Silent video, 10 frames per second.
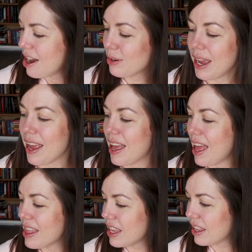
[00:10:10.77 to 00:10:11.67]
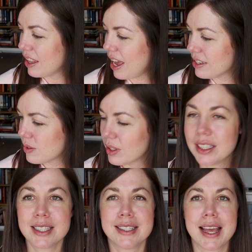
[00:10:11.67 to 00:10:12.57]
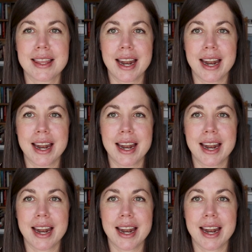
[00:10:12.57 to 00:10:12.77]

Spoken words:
Okay, and then the last one, it looks like,